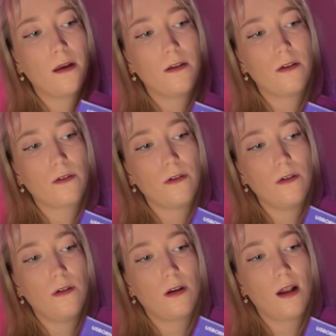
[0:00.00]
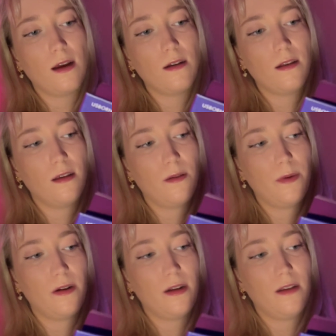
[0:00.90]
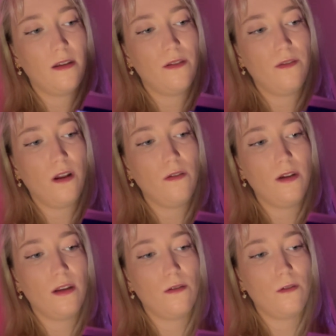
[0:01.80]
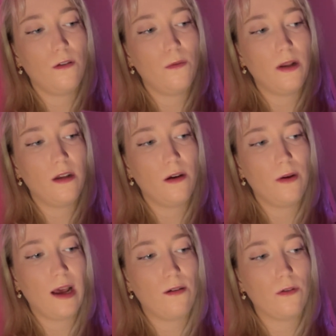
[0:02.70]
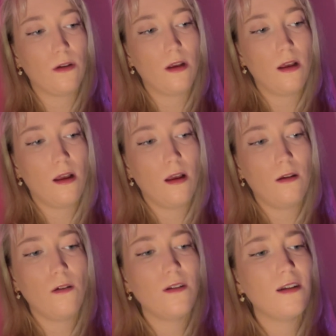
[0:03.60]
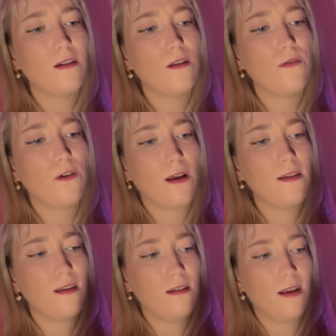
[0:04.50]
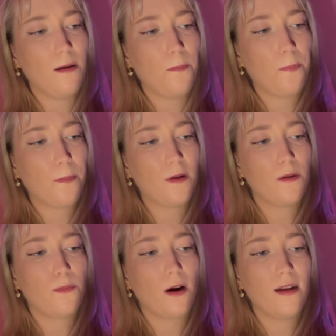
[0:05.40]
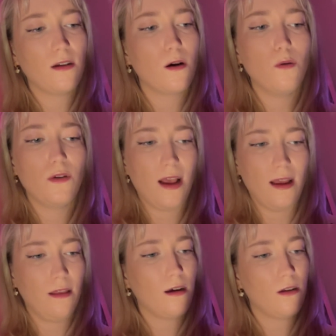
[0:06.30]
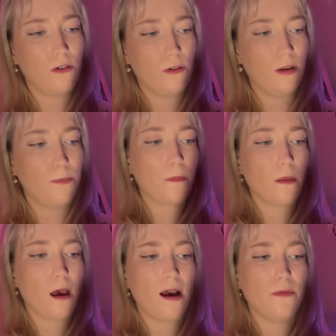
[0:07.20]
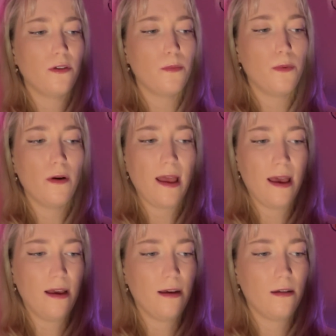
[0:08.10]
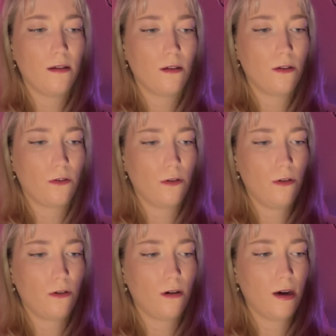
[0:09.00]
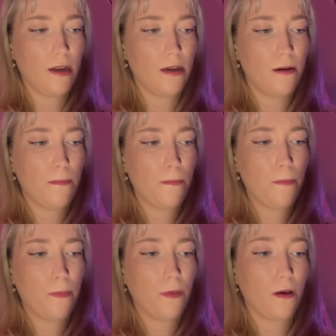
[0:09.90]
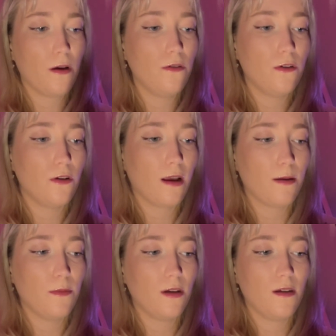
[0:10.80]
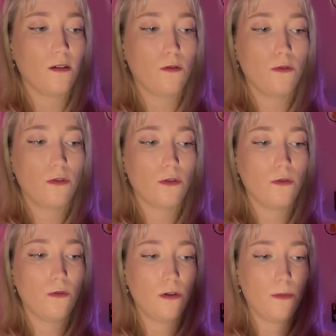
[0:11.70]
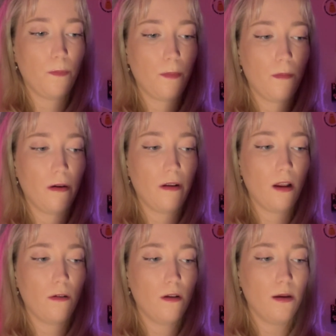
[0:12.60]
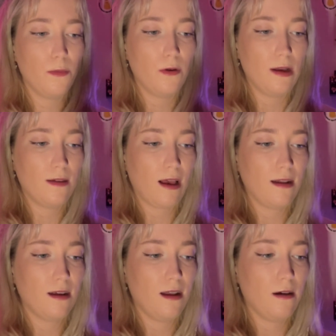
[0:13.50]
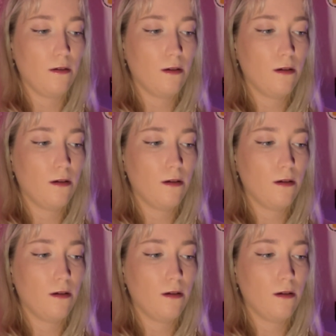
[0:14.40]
Scrooge clung to the spirit as he floated through the window and out, not into the foggy city, but a bright cold day in the country. "I was a boy here," Scrooge cried. The ghost took him to his old schoolroom, where a lonely boy sat alone.